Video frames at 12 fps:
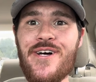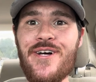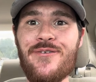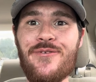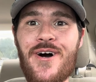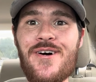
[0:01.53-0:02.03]

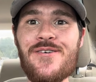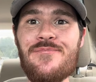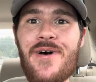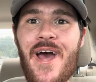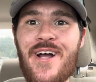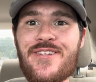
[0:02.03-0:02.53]
and welcome
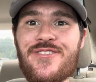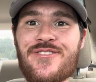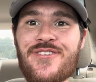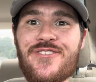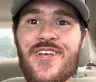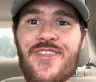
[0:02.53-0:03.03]
back to
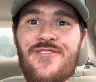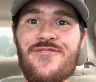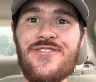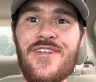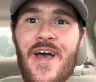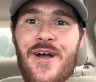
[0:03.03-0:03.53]
the Southern
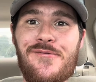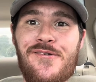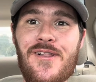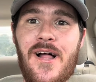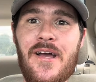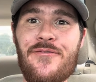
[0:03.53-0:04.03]
Snack, where
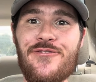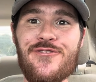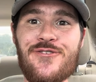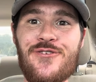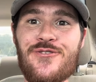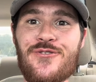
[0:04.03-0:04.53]
life is
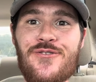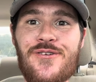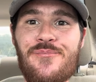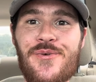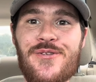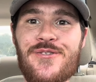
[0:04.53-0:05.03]
too short to
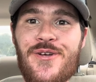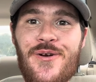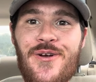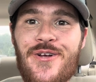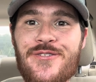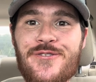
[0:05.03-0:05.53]
be
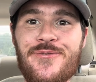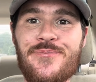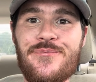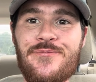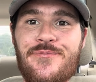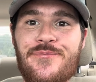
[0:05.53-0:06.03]
serious.
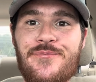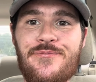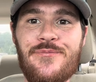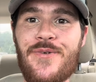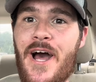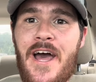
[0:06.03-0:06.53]

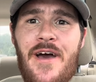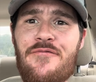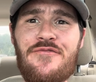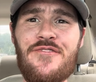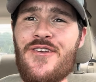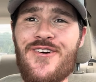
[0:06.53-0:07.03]
I have
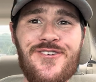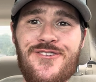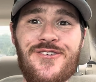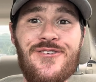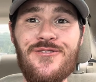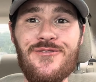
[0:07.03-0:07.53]
no
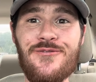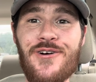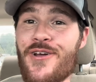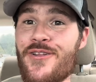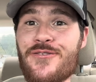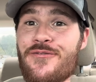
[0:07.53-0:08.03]
clue
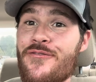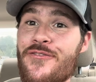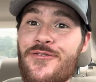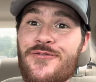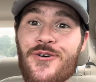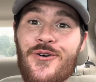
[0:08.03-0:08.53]
where this
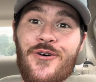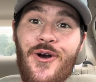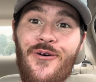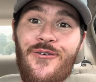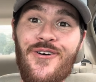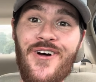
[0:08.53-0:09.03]
review is going to
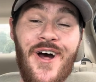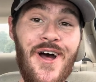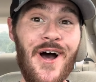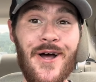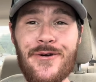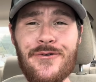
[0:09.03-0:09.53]
go.
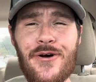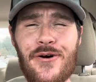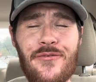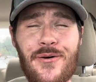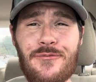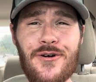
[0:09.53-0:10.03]
I don't know
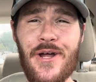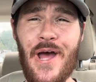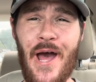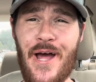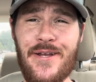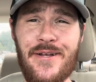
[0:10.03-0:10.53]
if I'm going to
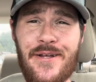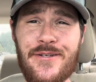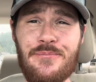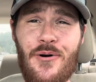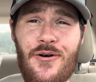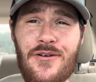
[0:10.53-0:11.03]
add it as
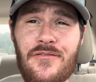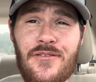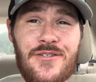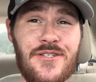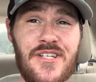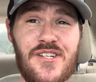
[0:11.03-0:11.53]
part of the
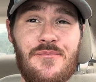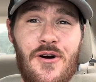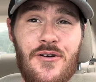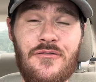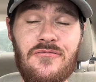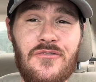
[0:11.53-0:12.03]

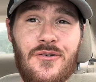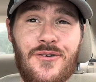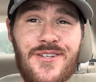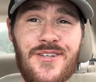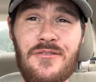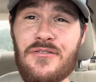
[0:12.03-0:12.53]
Cinemark review
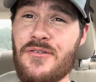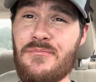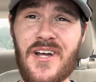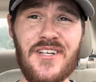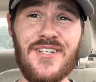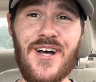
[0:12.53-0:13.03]
I did with the
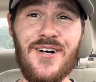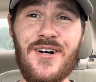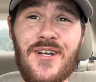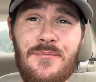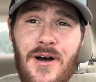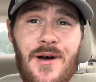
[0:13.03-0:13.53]
Mike's Hot
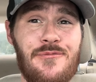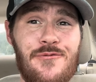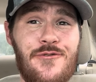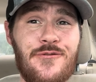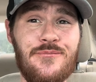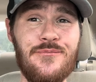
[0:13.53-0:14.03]
Honey
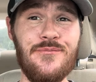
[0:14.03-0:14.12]
Popcorn.